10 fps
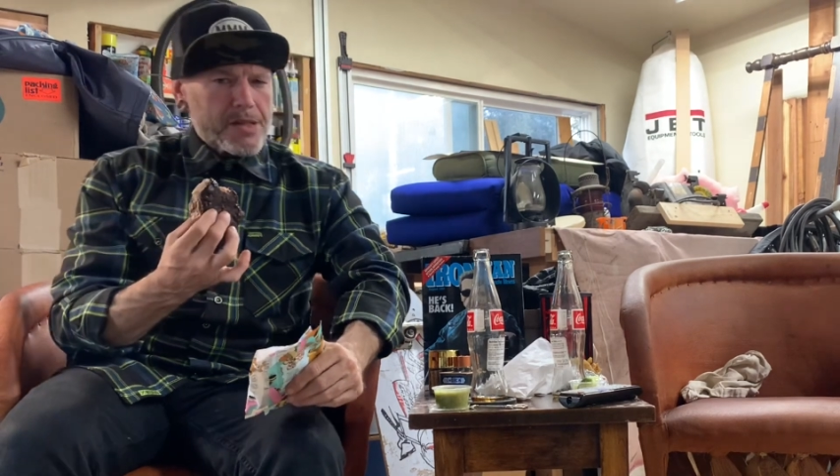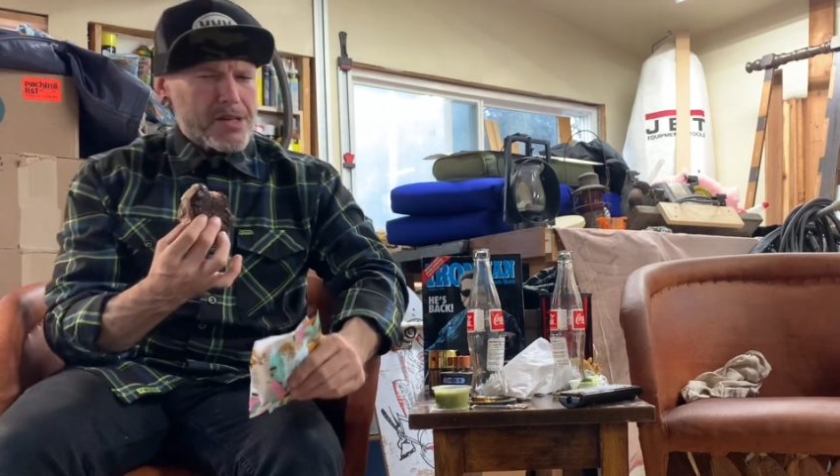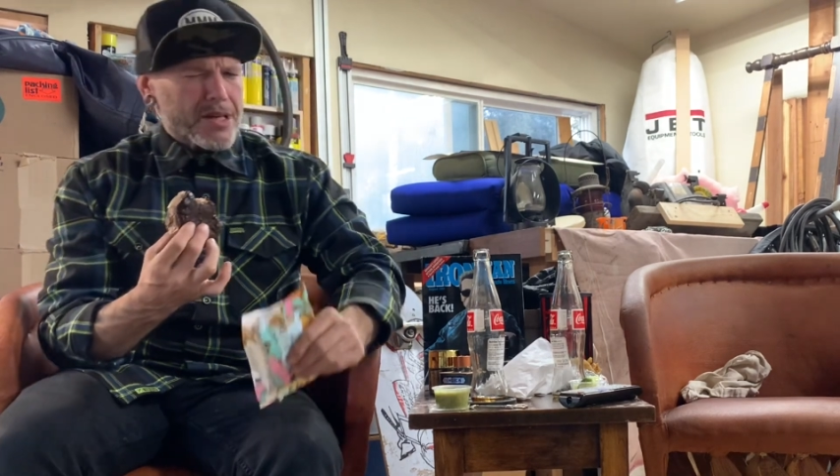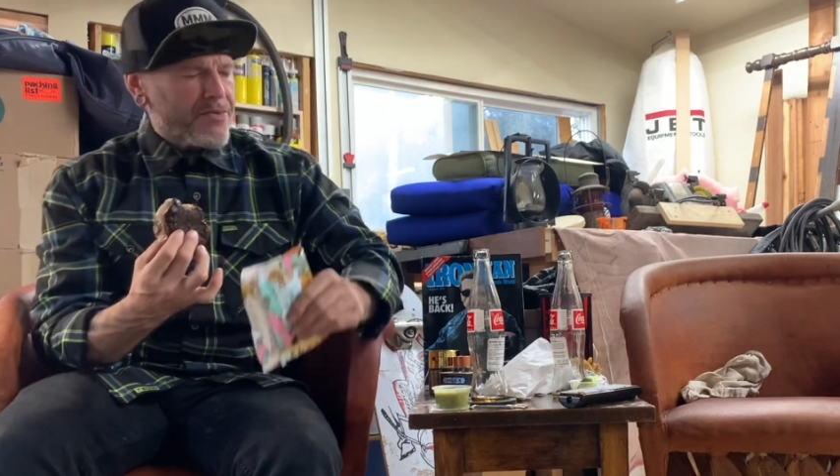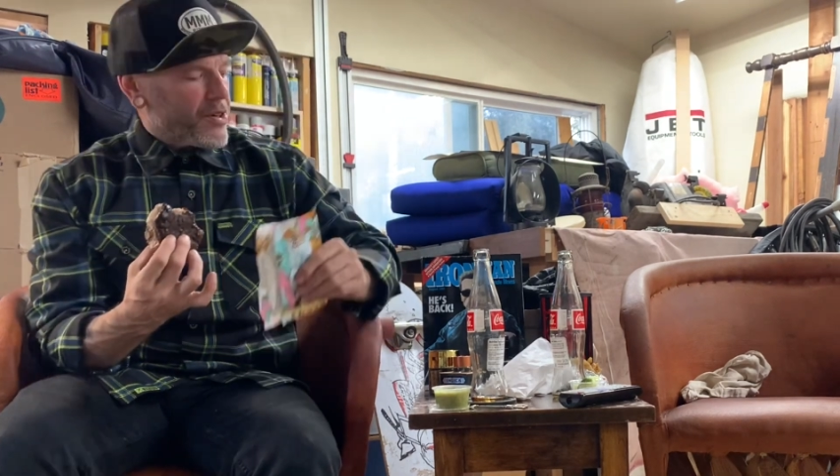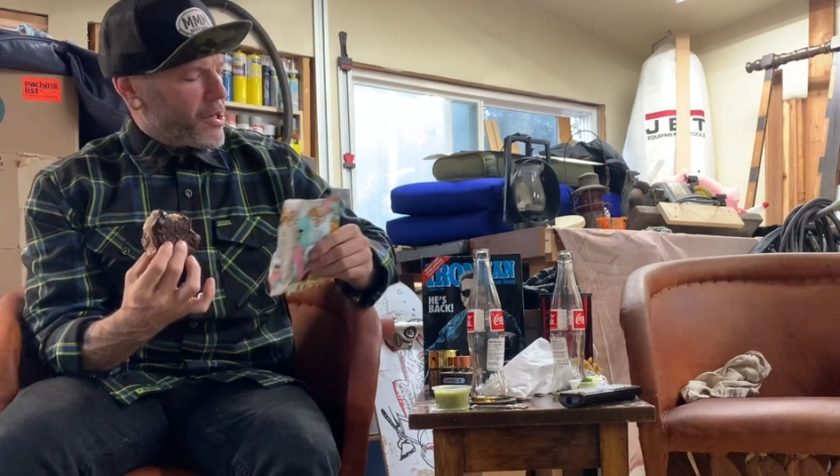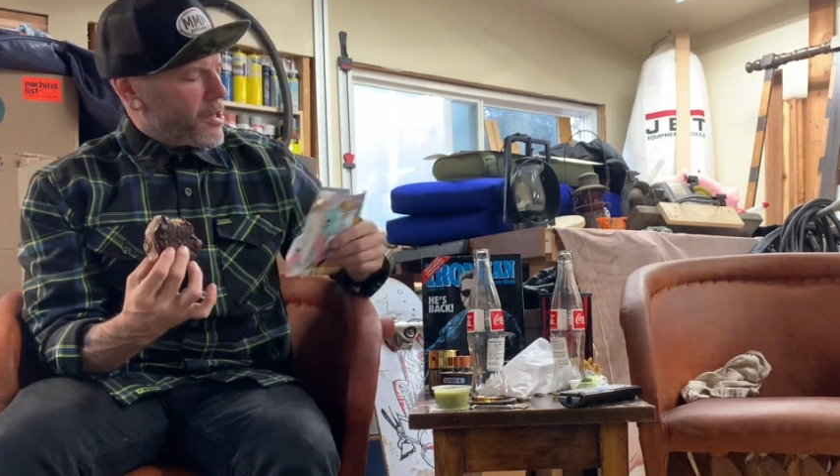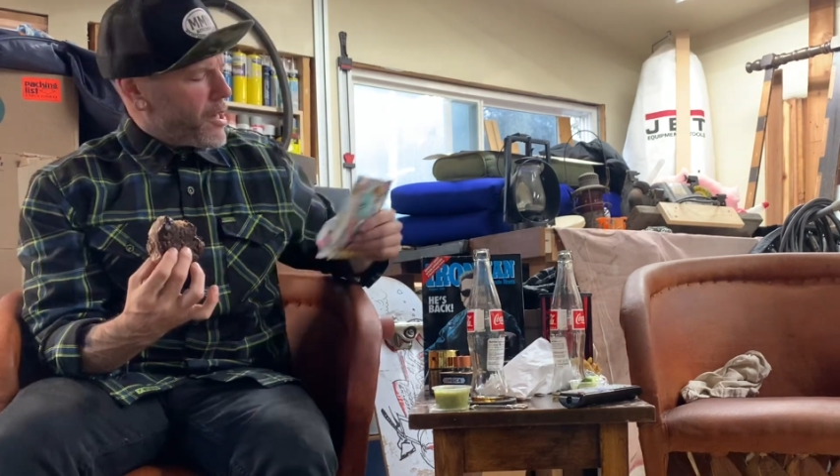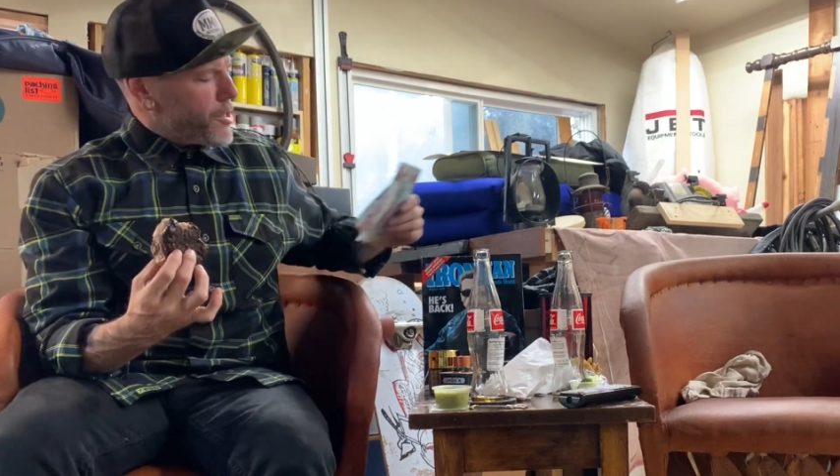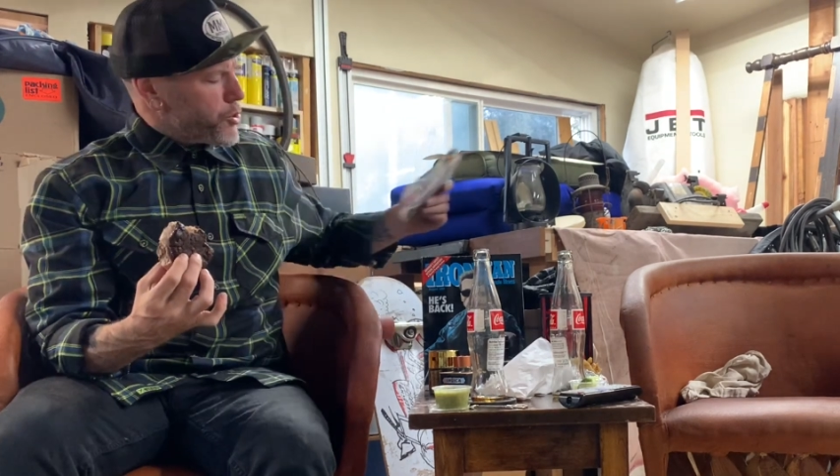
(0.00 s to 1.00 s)
like a
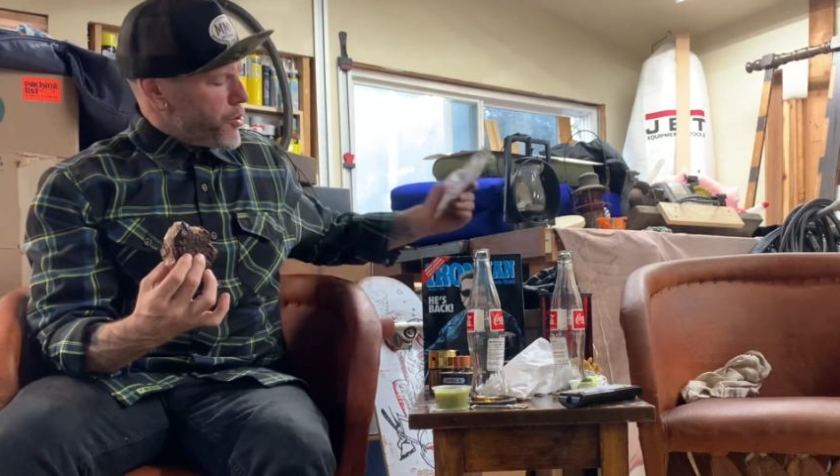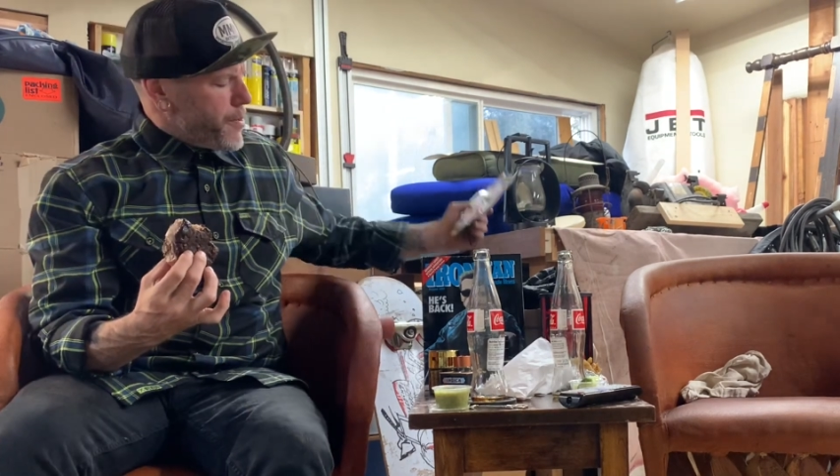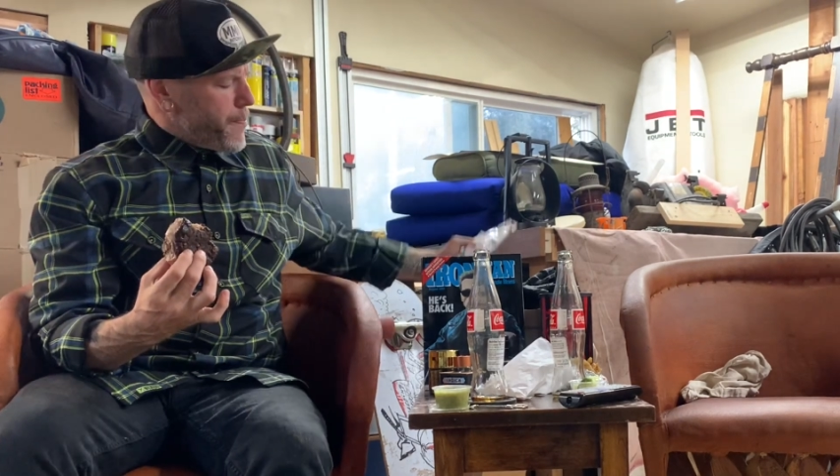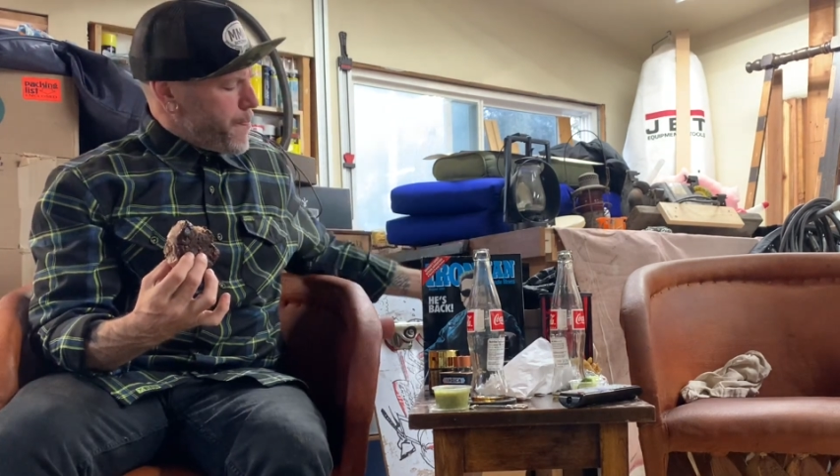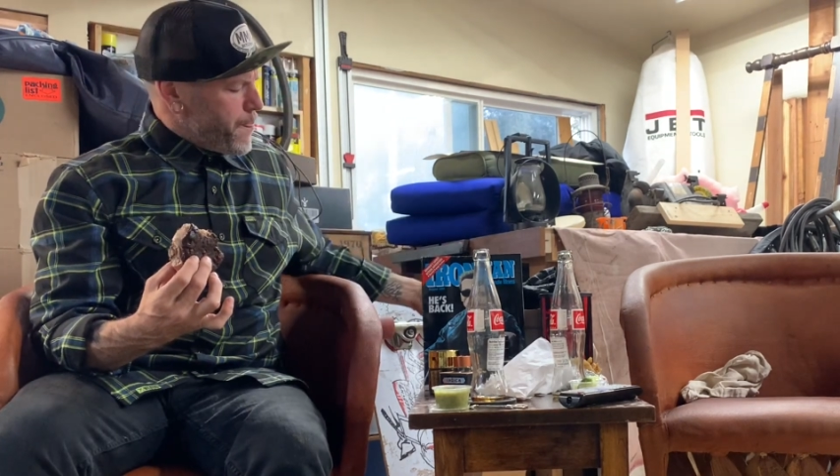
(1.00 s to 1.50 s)
vanilla ice cream.